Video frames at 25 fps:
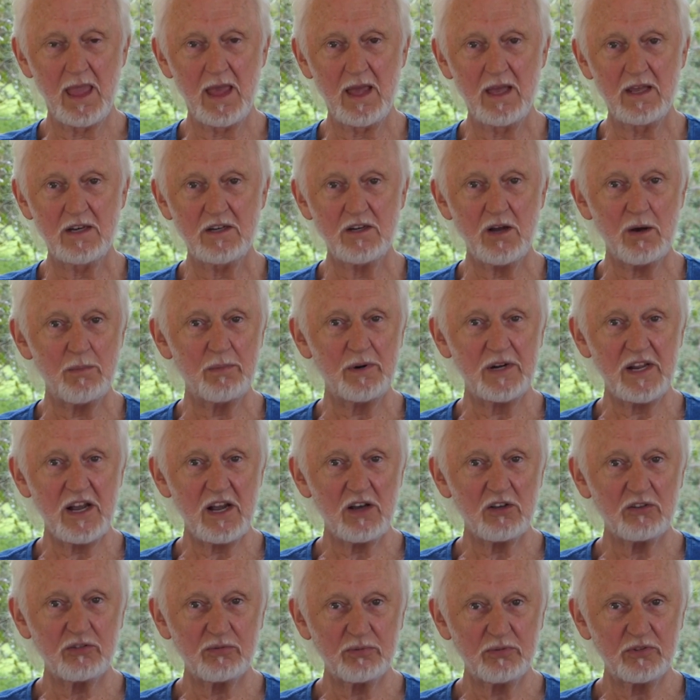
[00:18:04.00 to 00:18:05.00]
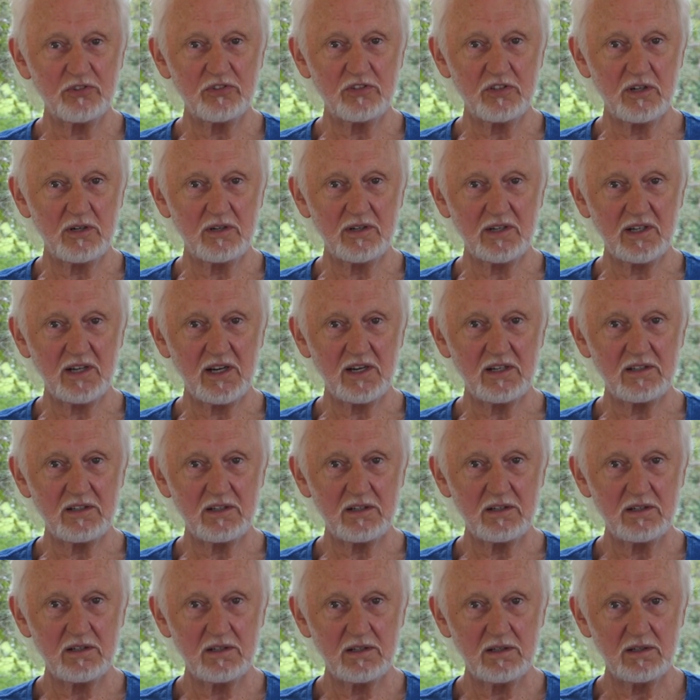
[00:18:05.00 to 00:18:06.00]
Nobody else was doing it,
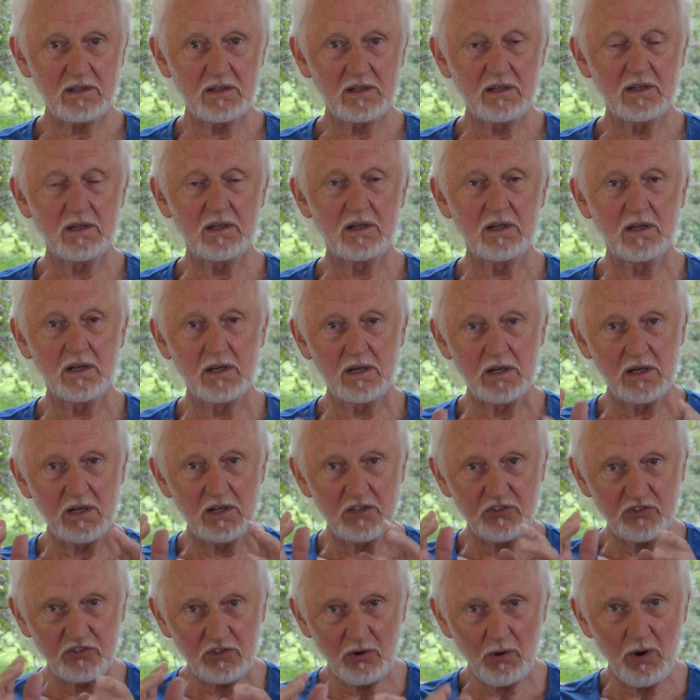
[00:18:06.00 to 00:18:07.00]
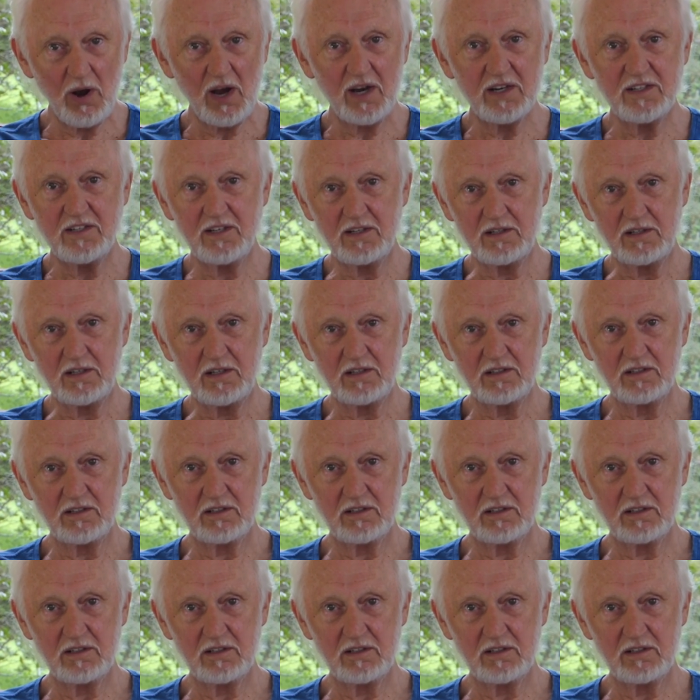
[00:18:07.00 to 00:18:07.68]
so I did it.